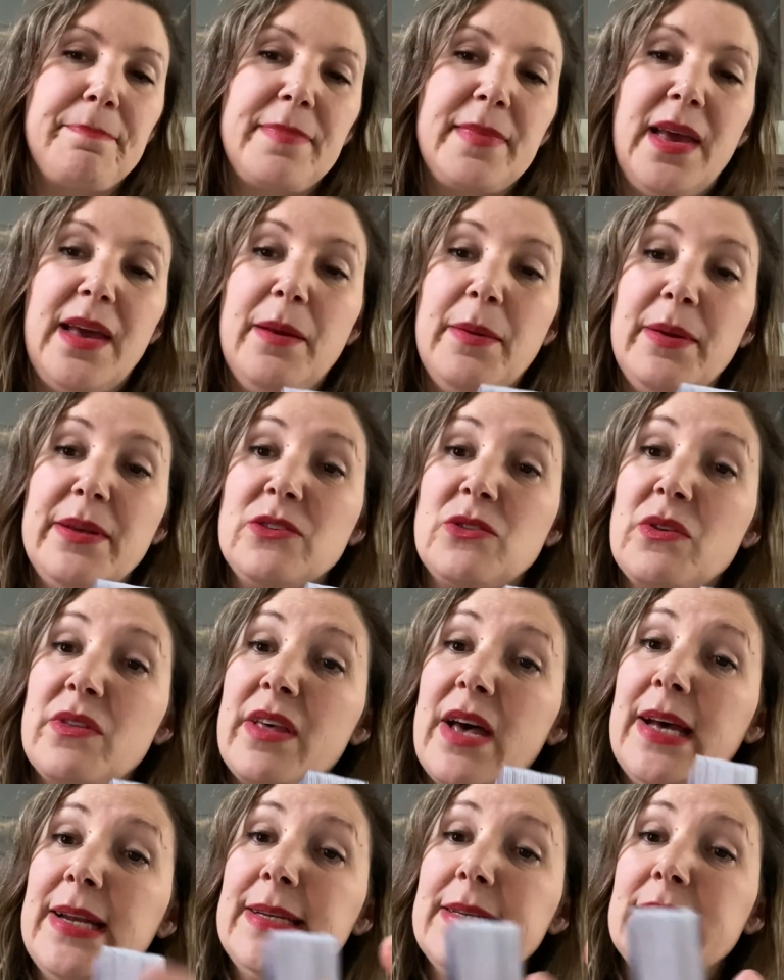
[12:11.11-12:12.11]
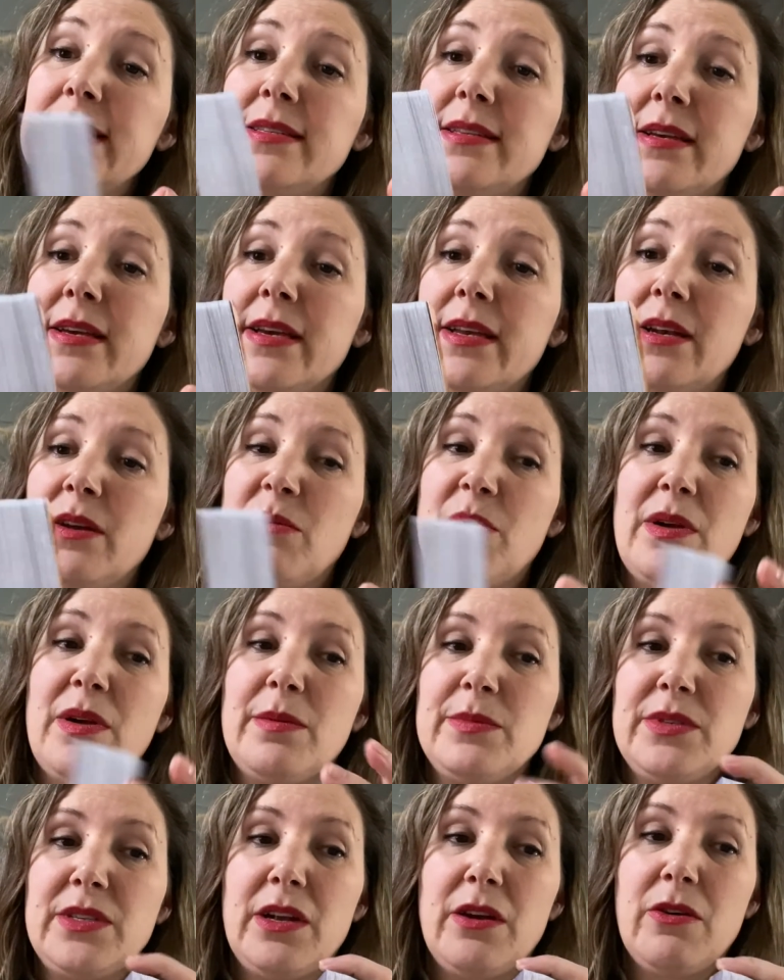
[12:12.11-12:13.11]
Anyway, so that is the Hidden
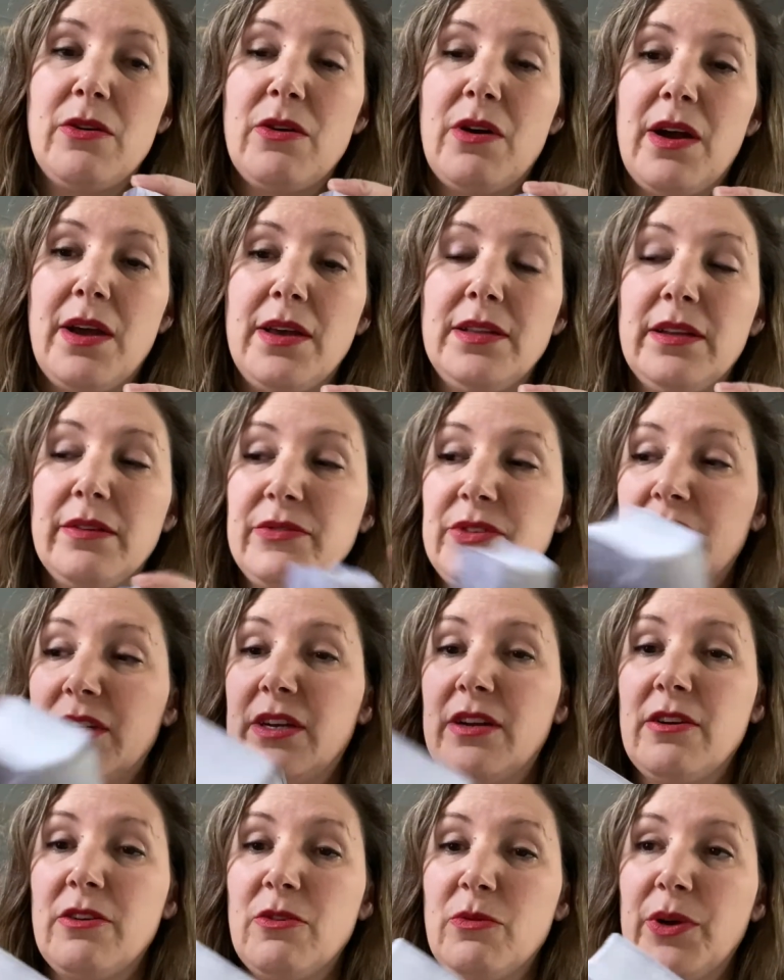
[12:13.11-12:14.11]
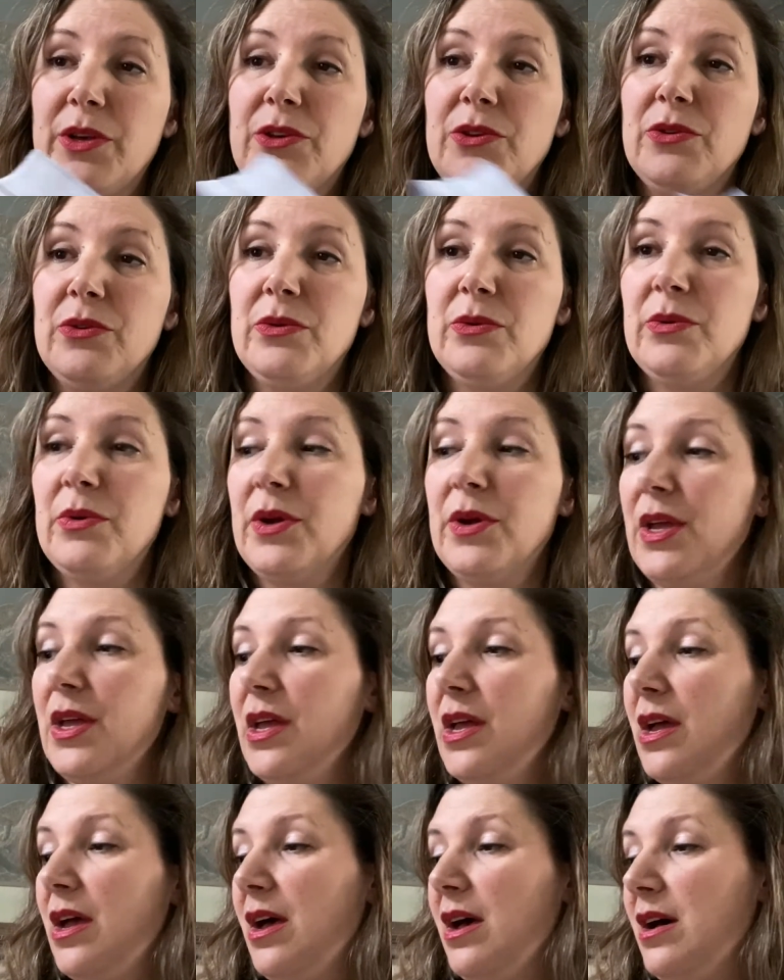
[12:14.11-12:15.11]
Realms Tarot. I'd love to hear what your
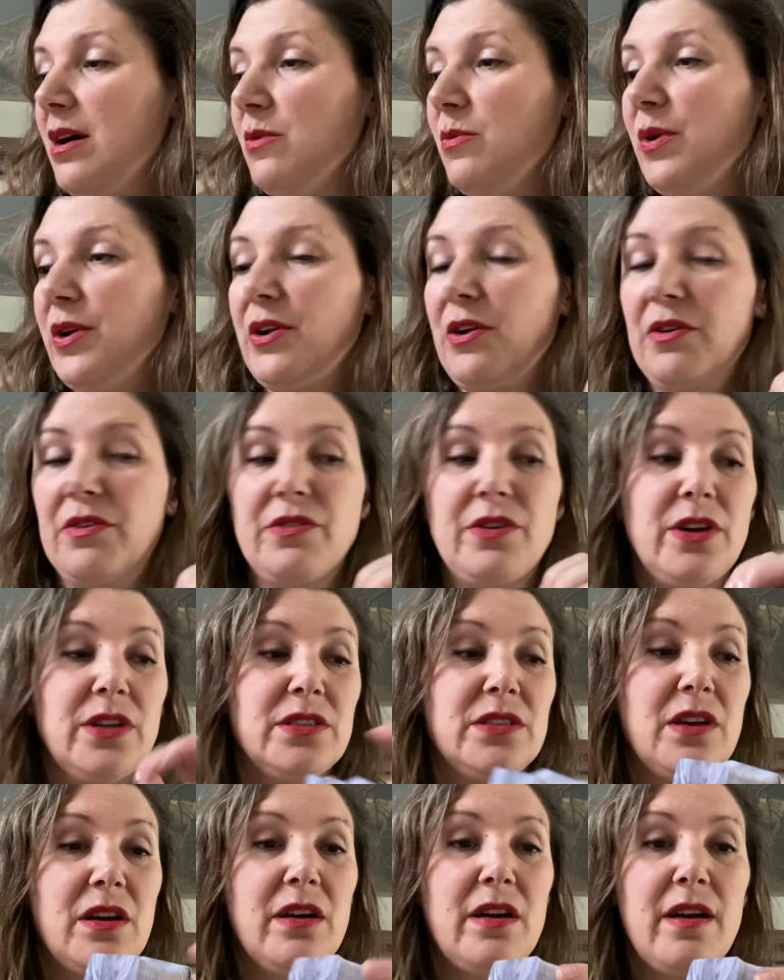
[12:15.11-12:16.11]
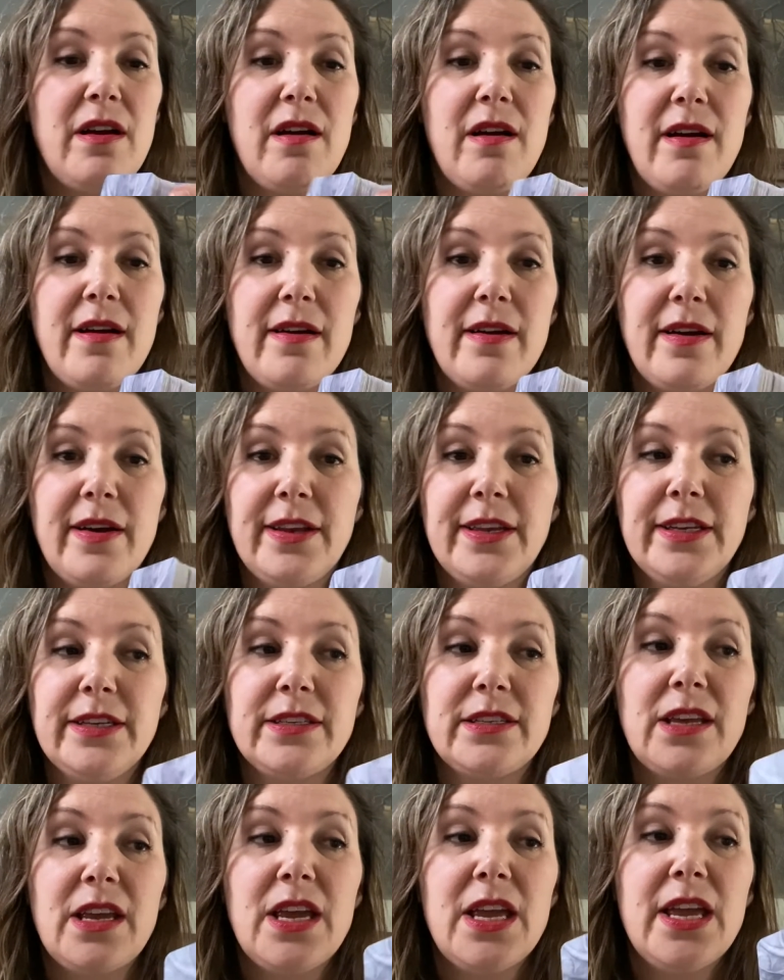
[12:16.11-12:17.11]
thoughts are on it.